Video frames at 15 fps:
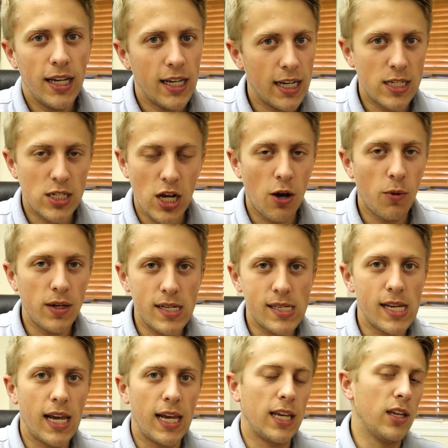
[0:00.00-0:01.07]
It's Yahweh
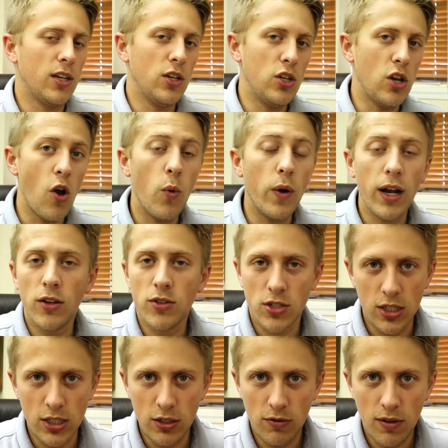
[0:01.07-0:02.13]
saying, no one else
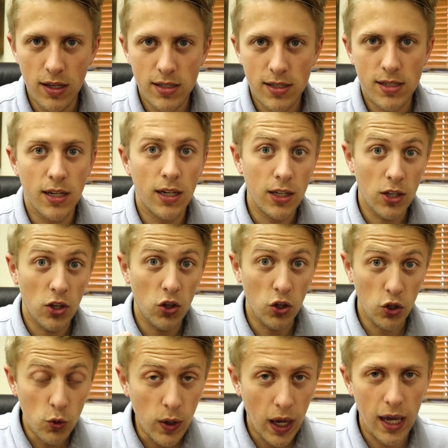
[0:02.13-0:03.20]
could do this.
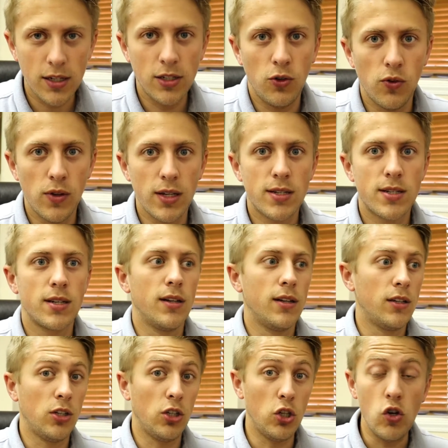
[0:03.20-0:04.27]
You can't do this.
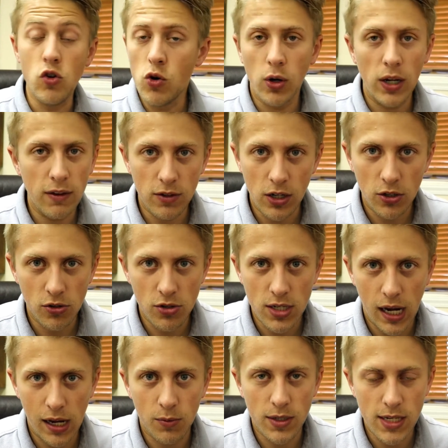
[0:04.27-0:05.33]
You don't even
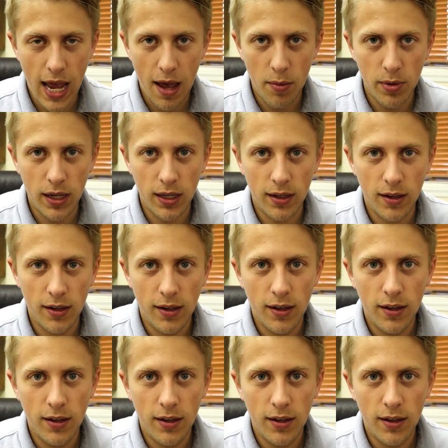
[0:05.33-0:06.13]
understand what's happening.